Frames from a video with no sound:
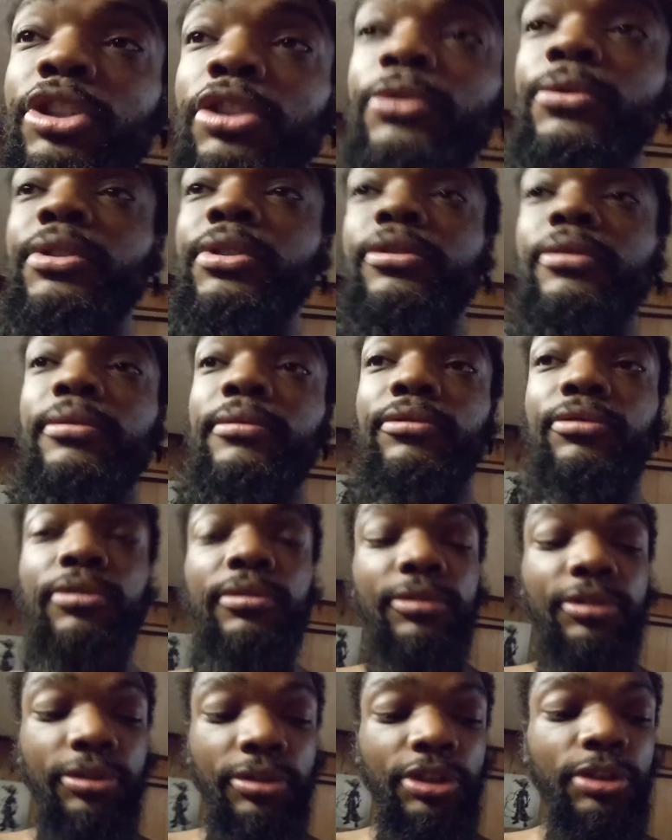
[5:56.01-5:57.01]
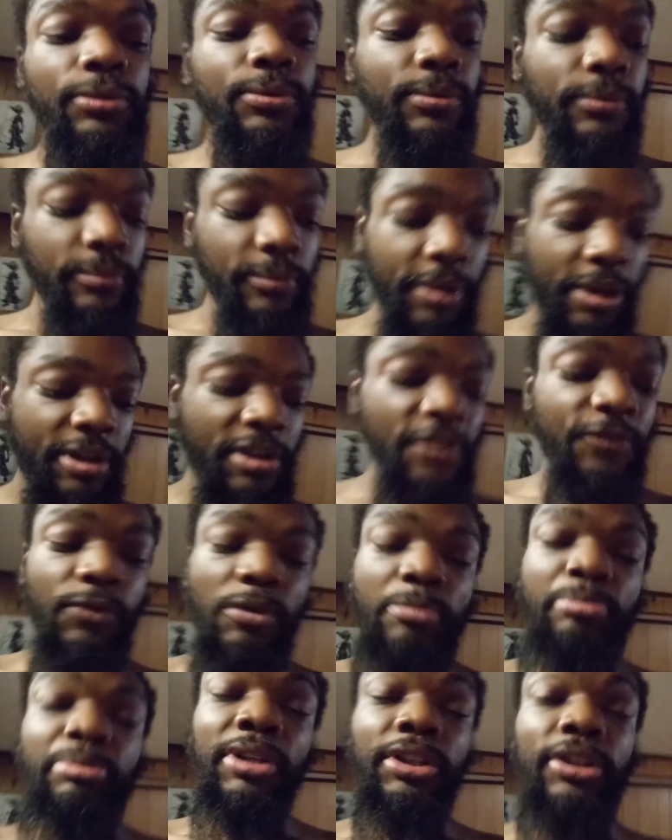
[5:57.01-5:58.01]
and two, if you
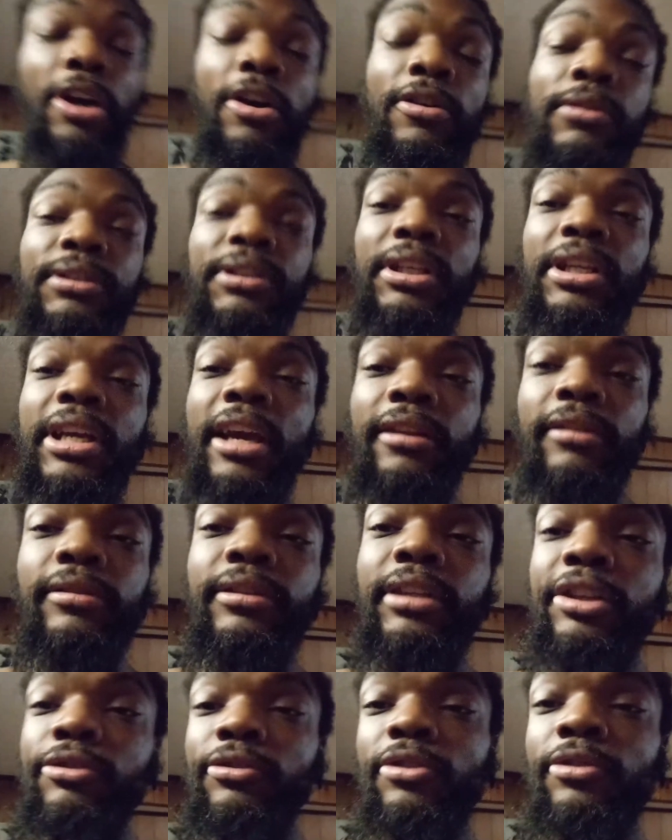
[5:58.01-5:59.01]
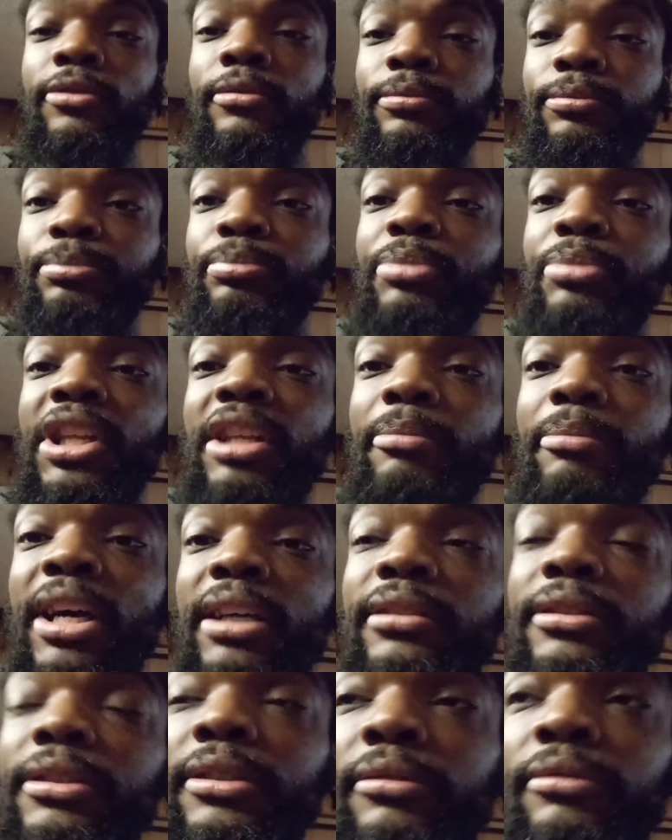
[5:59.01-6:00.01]
put those together, then you'll pretty
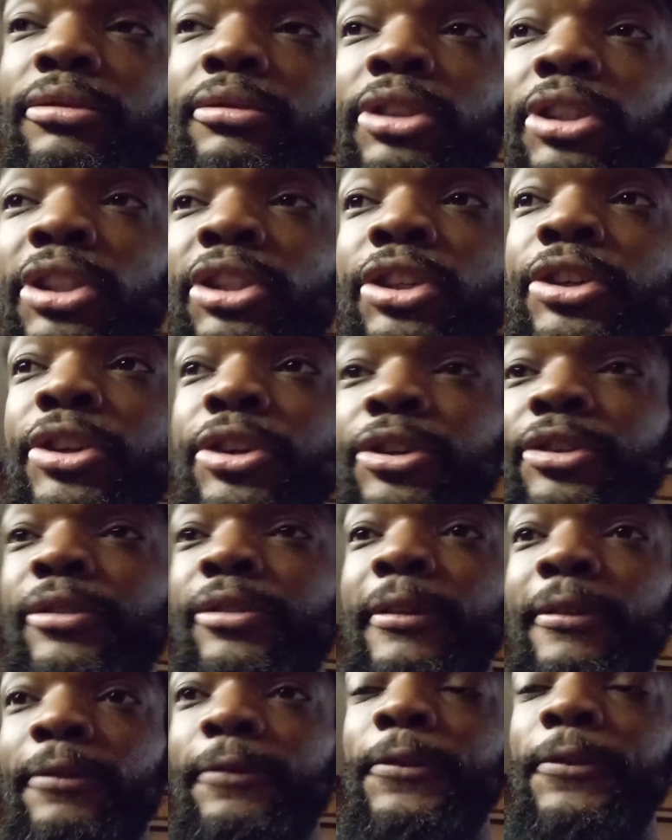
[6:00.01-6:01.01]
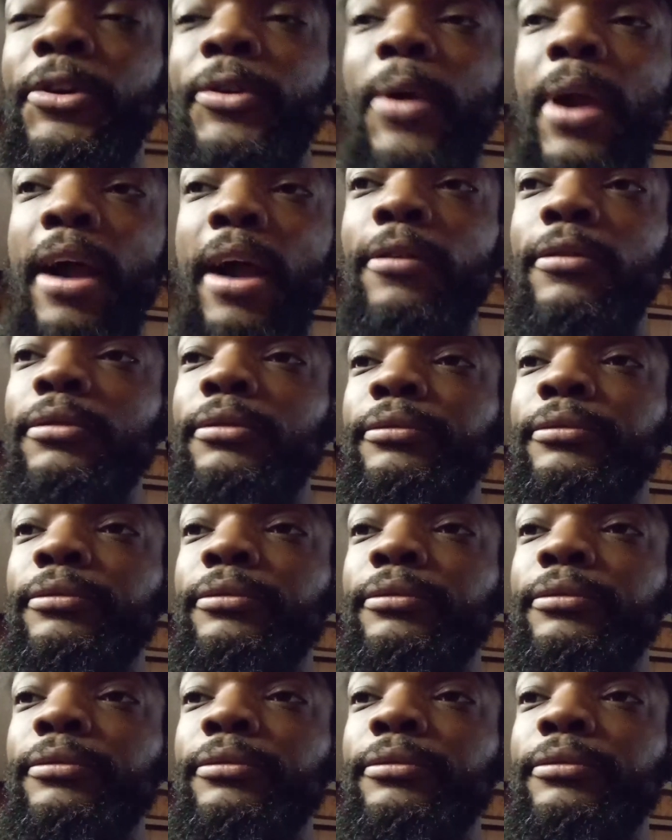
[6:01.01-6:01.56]
much figure out,